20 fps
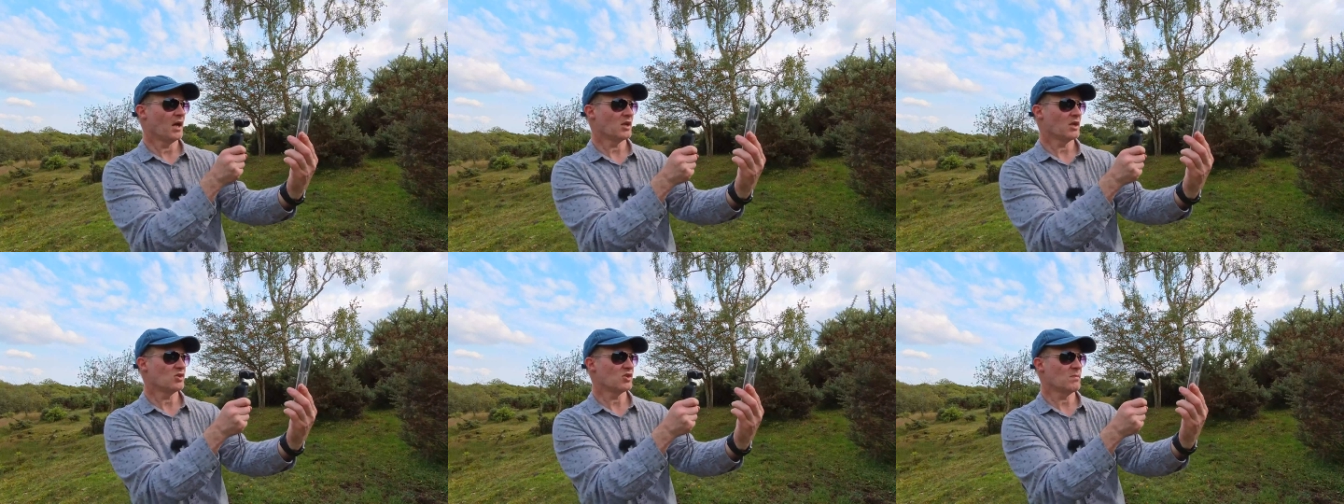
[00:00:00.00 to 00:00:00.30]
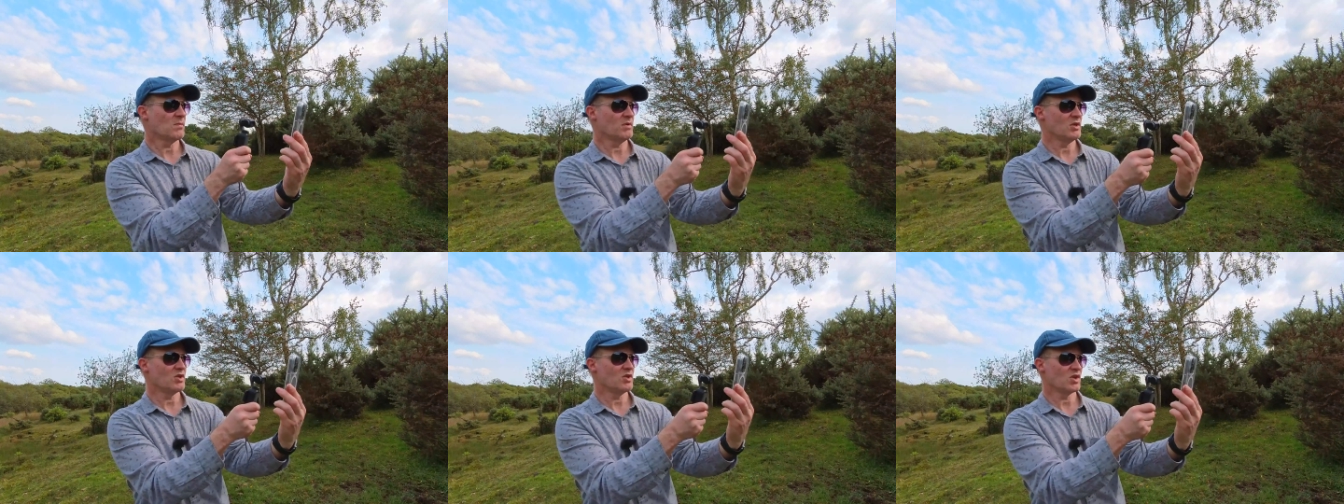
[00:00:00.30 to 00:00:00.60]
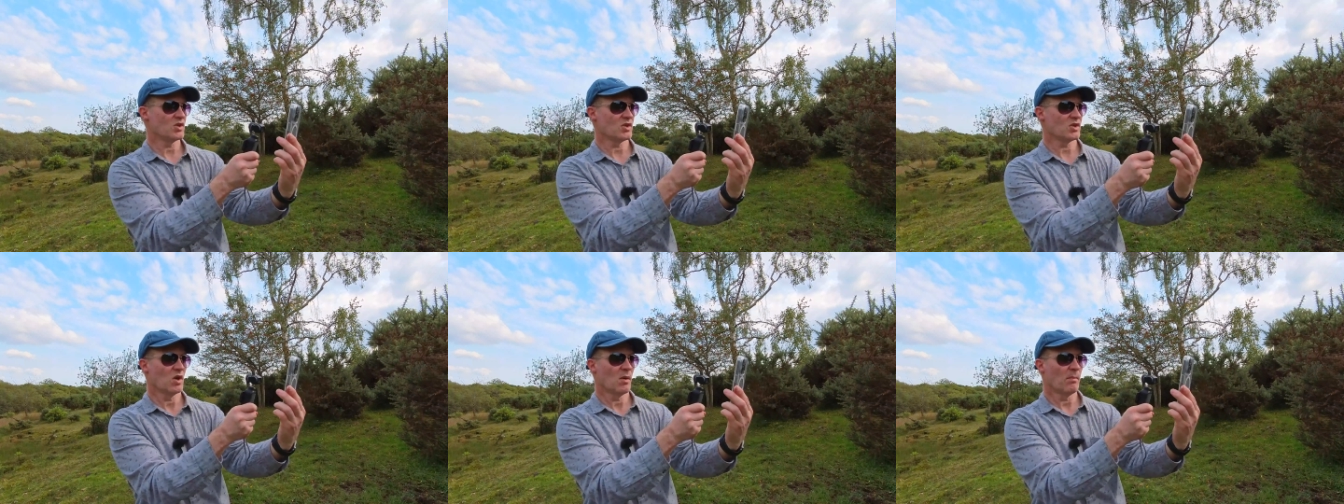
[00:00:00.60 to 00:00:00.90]
I can simply
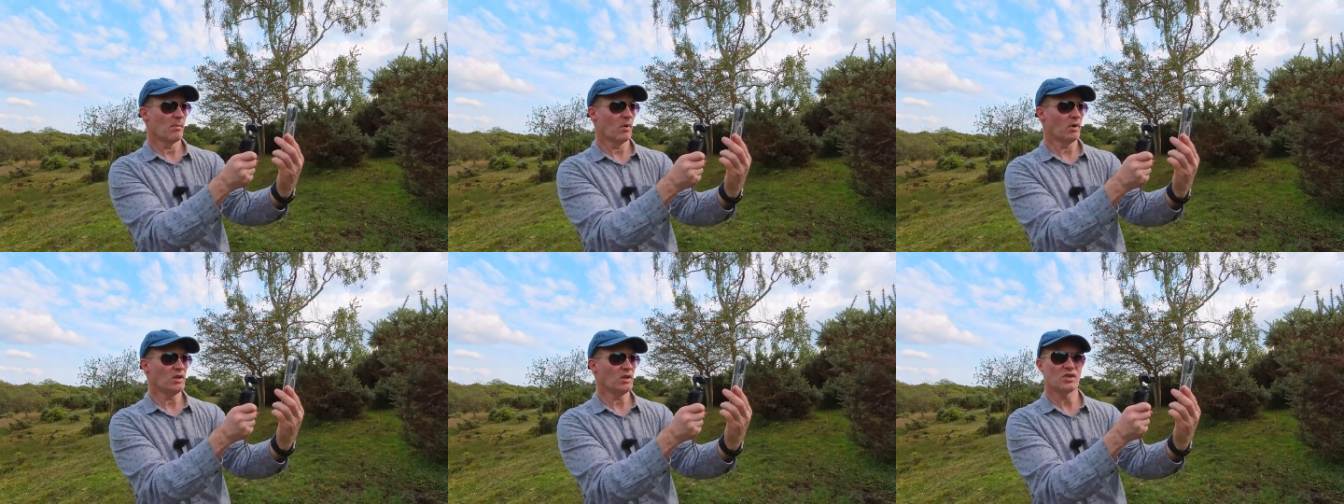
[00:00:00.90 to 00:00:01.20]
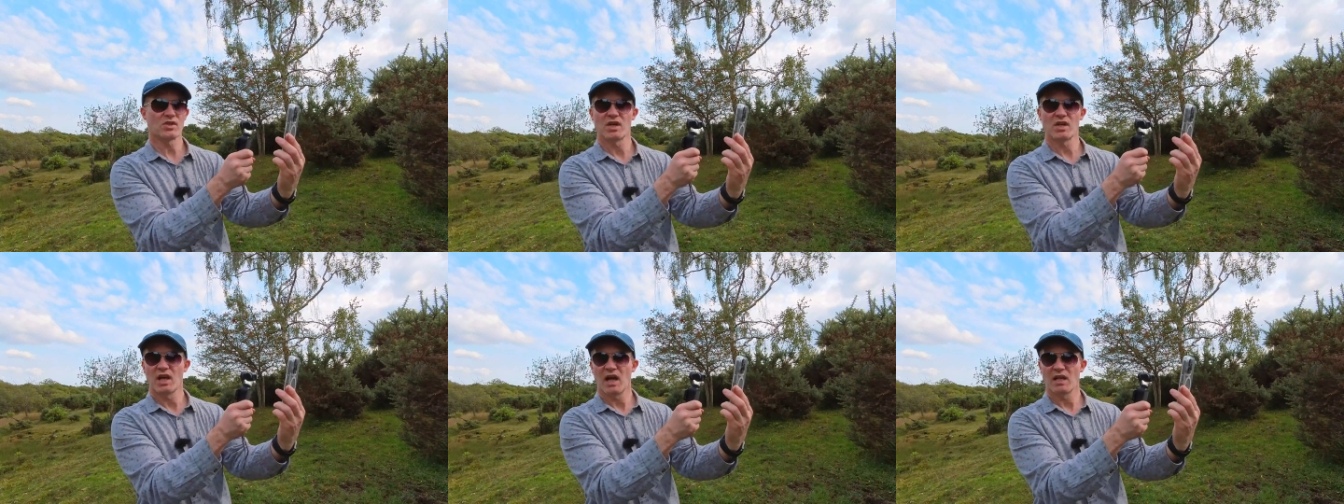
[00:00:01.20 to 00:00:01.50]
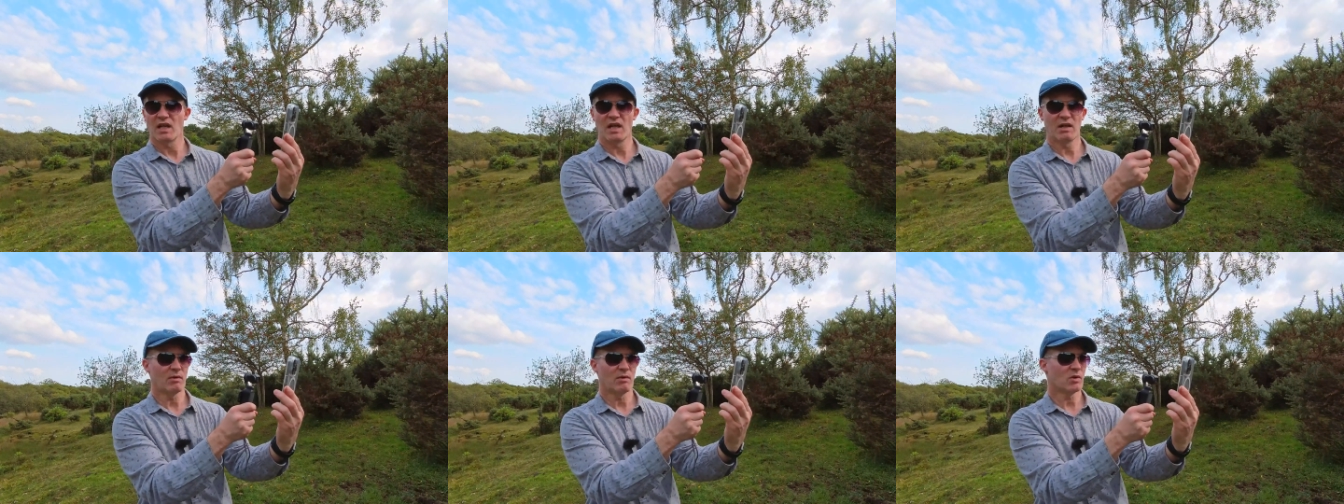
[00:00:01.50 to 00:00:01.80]
just point
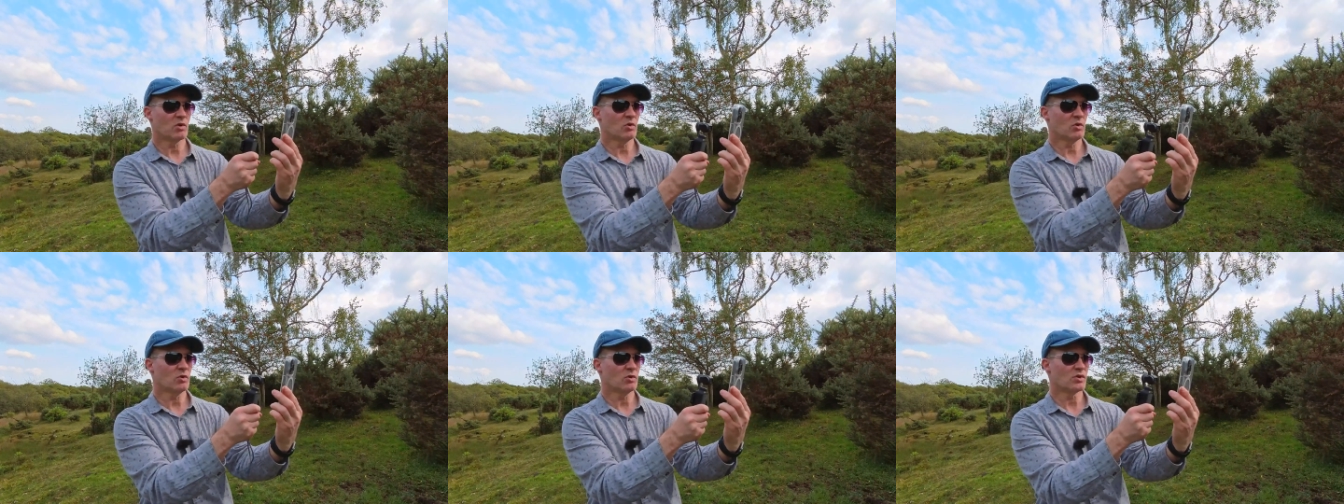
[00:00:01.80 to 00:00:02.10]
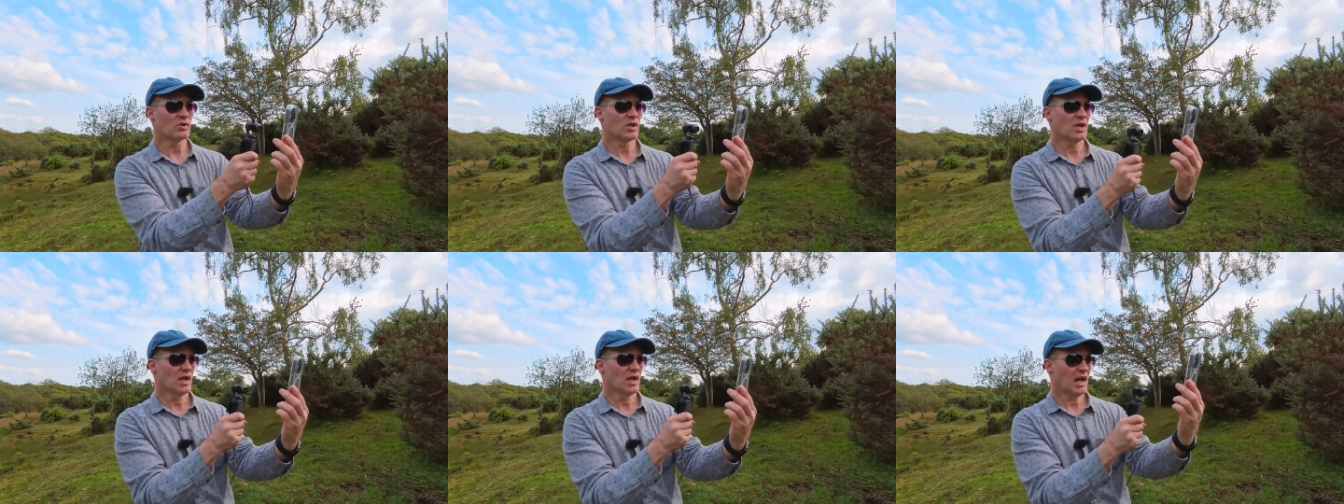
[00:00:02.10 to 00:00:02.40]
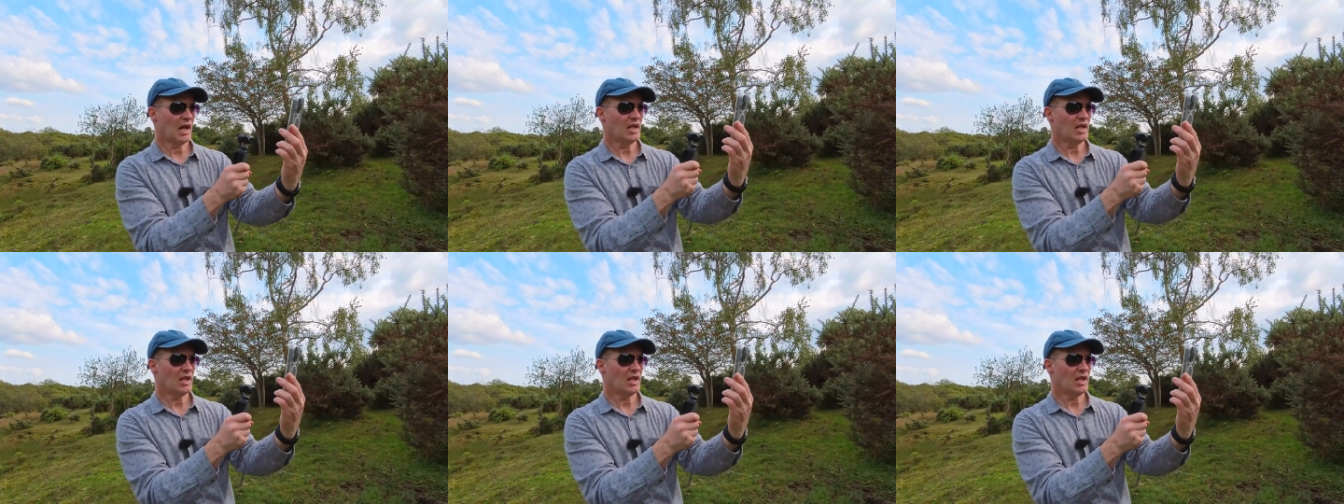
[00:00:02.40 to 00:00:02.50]
and hit record.